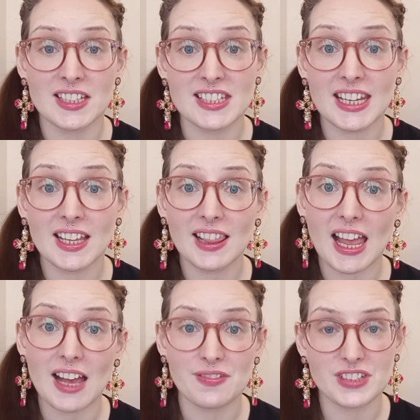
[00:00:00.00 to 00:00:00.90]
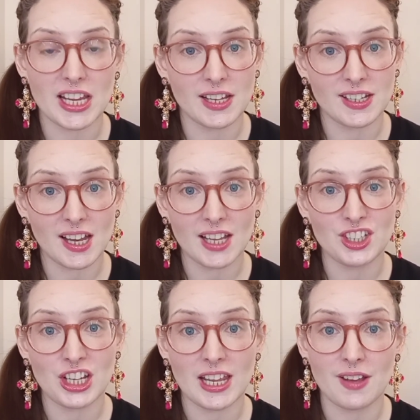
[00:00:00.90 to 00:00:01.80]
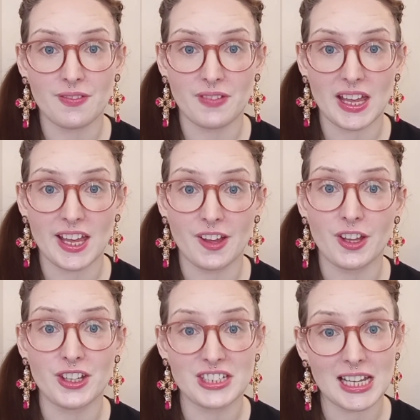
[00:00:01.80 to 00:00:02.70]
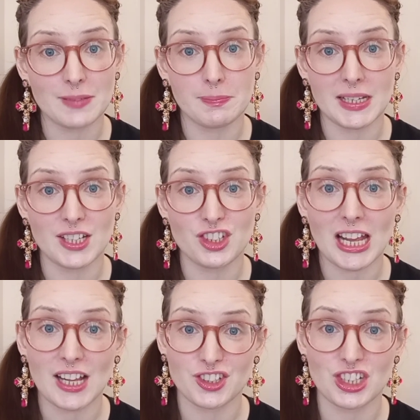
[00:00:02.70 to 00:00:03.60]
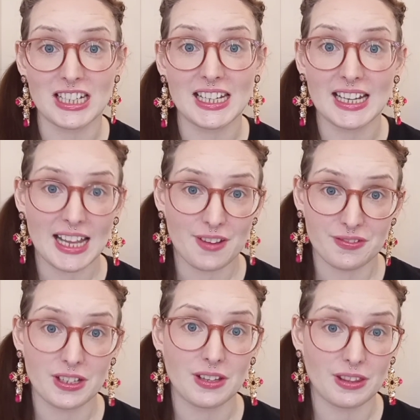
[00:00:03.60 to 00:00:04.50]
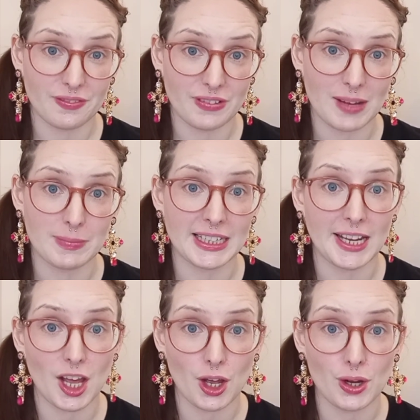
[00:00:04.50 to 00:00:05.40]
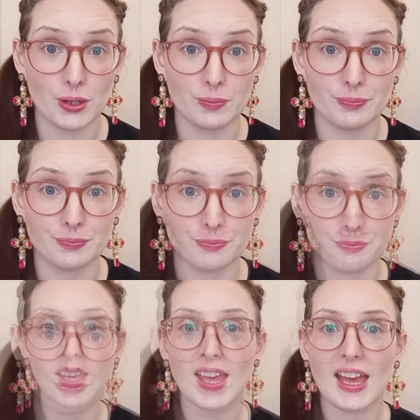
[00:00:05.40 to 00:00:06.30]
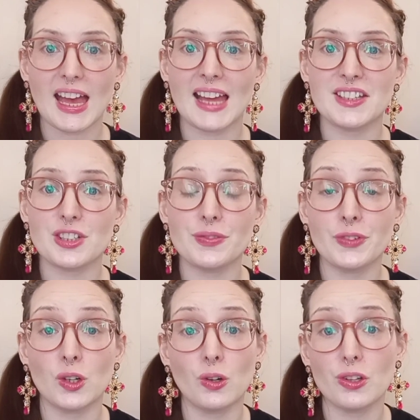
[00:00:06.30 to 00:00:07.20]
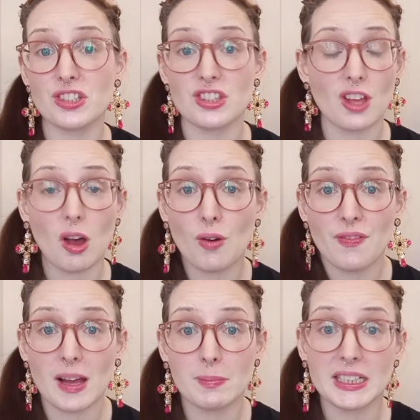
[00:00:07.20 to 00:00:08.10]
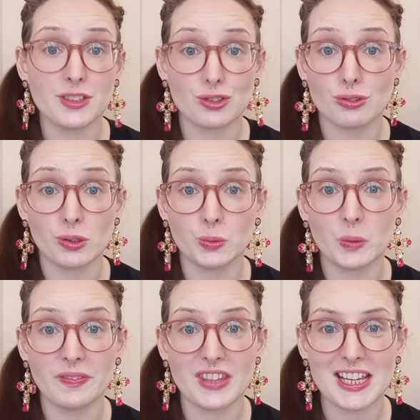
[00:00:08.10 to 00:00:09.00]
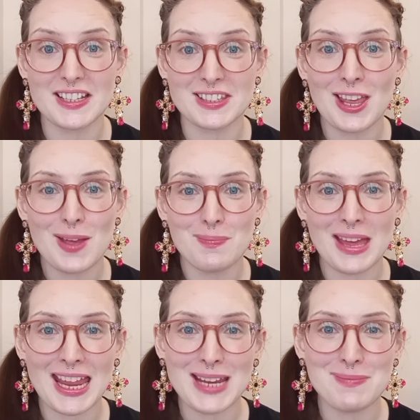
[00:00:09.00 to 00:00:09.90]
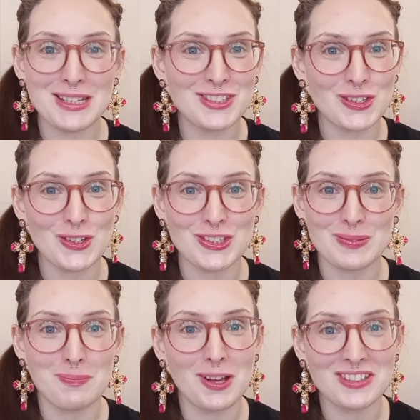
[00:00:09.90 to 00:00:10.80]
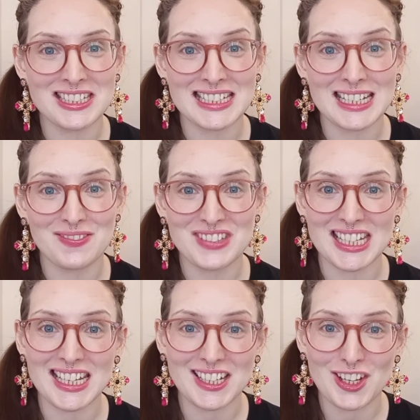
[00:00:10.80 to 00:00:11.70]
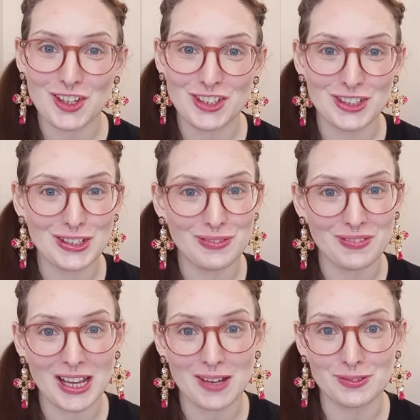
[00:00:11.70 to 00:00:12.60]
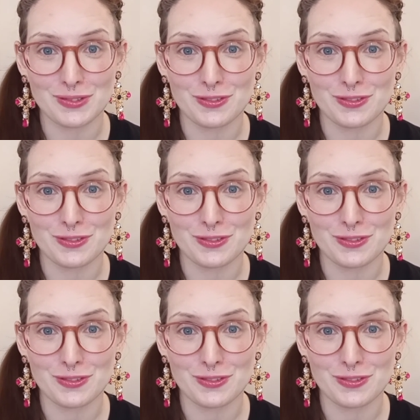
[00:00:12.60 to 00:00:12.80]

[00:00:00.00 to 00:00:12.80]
until after a 9-year affair her dad Mitch actually left the family home. And of course, the whole family struggled with this, but Amy saw some positives in her newfound